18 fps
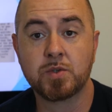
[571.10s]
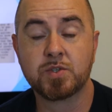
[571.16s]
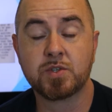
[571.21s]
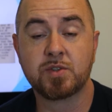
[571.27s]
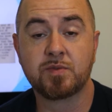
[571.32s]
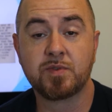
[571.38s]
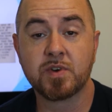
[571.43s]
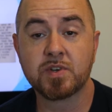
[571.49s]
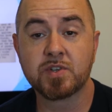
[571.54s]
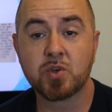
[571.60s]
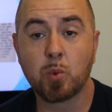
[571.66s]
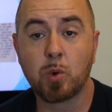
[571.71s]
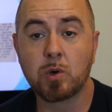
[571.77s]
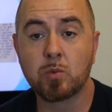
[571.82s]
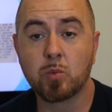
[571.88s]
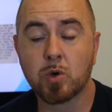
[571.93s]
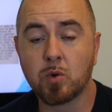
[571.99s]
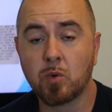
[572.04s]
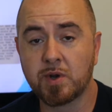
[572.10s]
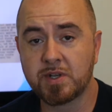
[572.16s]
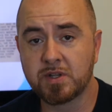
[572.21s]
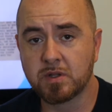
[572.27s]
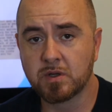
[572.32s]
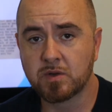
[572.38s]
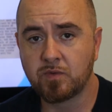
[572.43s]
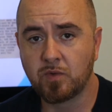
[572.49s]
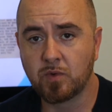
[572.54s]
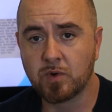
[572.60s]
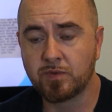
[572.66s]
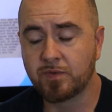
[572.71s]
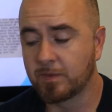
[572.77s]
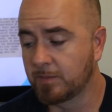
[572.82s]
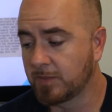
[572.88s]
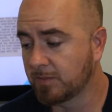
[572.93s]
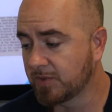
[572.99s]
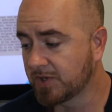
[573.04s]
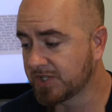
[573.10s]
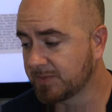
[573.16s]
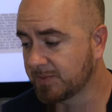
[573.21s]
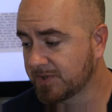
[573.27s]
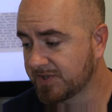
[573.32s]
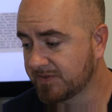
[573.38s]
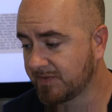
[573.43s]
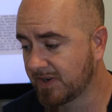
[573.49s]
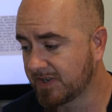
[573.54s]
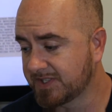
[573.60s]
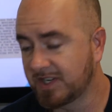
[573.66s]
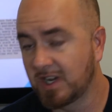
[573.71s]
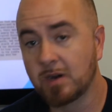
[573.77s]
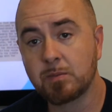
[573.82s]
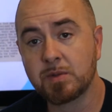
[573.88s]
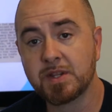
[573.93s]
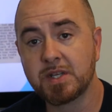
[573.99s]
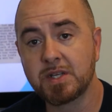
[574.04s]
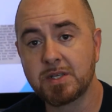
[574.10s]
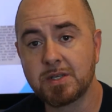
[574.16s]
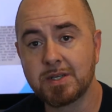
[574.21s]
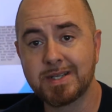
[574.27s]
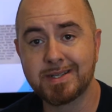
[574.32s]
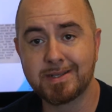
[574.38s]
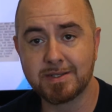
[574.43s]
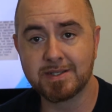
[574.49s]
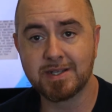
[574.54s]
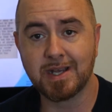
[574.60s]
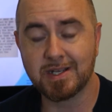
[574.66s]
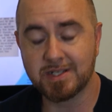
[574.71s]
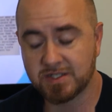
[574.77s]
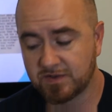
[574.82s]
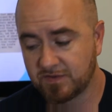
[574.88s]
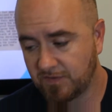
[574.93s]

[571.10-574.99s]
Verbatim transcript: So the first quote we're going to look for from the Principles of Osteopathy is as